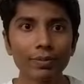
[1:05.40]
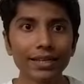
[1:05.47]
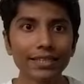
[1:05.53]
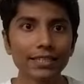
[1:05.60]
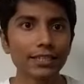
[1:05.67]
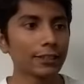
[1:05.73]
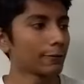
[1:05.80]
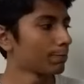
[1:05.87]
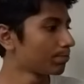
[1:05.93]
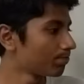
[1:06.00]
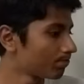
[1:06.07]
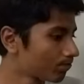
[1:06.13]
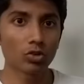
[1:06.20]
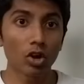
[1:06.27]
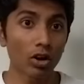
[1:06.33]
means
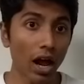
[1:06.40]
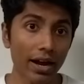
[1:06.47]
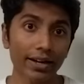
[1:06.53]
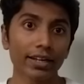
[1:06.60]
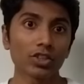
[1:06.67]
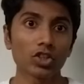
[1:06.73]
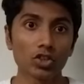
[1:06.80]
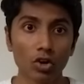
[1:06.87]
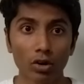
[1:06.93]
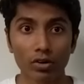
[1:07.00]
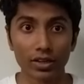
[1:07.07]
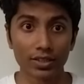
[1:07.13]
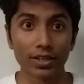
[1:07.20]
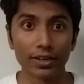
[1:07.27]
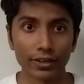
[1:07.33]
your architecture is not
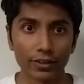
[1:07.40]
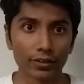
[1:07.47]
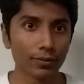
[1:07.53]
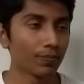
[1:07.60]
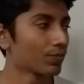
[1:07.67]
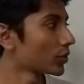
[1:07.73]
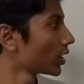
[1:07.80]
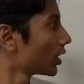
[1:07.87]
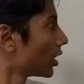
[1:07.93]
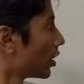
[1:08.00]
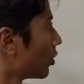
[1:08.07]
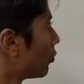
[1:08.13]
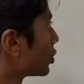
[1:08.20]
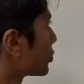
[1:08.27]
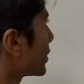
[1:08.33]
resilient,
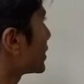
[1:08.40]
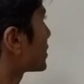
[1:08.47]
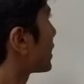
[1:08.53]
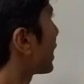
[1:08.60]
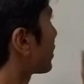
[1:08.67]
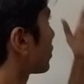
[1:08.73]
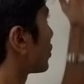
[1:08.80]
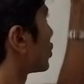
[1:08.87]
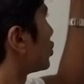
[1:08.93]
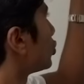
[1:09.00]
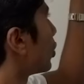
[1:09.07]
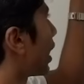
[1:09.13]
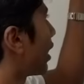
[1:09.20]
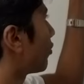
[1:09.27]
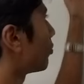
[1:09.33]
which means that
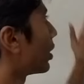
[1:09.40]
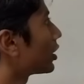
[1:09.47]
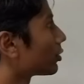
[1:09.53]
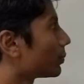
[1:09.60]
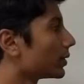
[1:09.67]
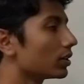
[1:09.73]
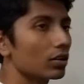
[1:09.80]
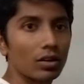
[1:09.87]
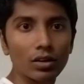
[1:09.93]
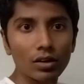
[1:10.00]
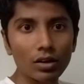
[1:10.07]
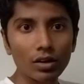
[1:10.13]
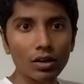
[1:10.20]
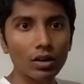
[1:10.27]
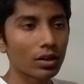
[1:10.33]
you have multiple
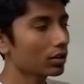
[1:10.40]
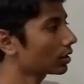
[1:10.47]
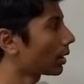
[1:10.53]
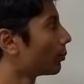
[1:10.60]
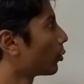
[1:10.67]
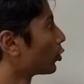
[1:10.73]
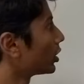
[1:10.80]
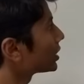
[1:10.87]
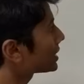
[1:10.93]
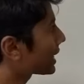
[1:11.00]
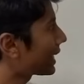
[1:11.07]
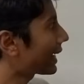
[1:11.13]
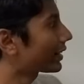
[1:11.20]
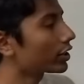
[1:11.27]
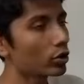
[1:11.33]
components
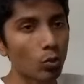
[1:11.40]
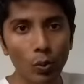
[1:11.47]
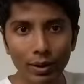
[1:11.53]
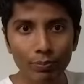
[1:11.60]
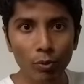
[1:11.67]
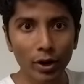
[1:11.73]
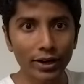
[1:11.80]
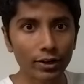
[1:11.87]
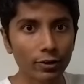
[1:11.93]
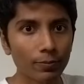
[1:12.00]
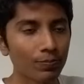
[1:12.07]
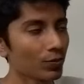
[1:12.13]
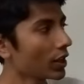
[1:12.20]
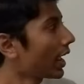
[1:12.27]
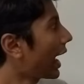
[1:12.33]
connected to one point,
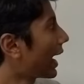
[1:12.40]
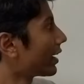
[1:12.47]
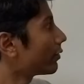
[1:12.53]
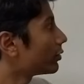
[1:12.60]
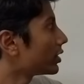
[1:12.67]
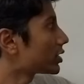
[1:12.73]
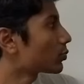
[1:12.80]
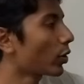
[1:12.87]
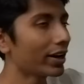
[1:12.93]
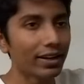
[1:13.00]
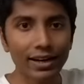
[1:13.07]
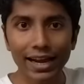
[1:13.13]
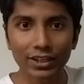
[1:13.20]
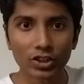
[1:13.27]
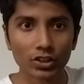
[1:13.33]
and if this
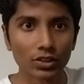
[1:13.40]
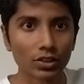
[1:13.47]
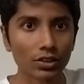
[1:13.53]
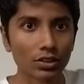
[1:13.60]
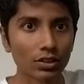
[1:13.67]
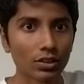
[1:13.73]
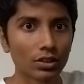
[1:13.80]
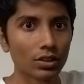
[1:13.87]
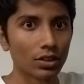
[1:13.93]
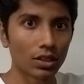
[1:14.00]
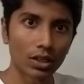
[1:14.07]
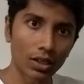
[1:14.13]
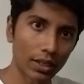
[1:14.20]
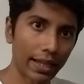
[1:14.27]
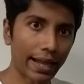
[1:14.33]
point crashes,
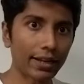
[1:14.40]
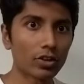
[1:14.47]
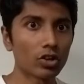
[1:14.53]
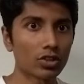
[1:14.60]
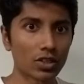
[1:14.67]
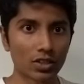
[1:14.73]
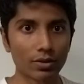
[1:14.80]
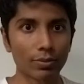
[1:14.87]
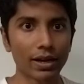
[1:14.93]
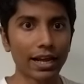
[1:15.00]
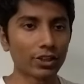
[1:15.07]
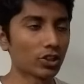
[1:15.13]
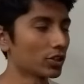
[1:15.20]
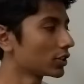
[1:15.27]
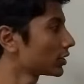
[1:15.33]
then your system
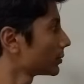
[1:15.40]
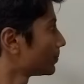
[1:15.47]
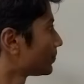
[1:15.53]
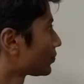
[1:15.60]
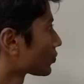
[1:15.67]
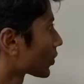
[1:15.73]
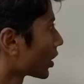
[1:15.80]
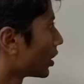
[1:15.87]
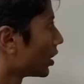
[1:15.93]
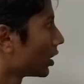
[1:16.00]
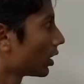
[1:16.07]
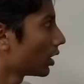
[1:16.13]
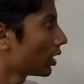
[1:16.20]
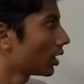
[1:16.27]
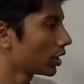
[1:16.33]
crashes.
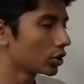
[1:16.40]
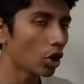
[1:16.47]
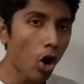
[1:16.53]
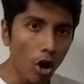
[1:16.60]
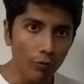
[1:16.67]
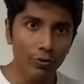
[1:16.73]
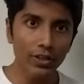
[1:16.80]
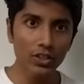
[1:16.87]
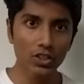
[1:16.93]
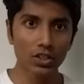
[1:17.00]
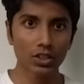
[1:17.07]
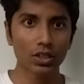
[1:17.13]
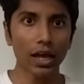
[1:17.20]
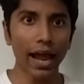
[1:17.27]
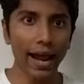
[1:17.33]
The
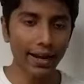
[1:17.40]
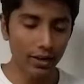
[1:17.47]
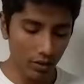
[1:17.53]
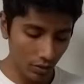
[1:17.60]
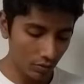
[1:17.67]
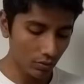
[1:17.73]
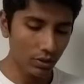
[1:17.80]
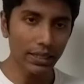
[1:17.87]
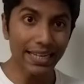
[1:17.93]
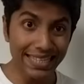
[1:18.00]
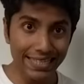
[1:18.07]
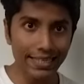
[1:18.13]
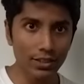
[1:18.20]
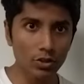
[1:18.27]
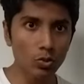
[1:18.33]
obvious and
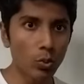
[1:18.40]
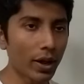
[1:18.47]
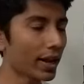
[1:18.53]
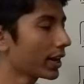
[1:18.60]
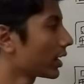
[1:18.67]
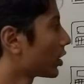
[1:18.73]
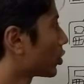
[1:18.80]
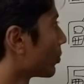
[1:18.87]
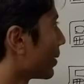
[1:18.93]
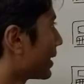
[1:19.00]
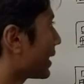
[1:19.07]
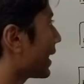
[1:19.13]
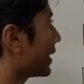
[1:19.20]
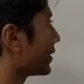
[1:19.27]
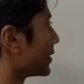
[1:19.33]
easiest way to
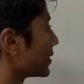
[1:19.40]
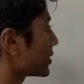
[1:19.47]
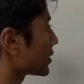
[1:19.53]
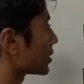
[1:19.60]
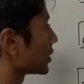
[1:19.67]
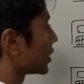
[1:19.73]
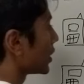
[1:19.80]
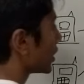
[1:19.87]
mitigate this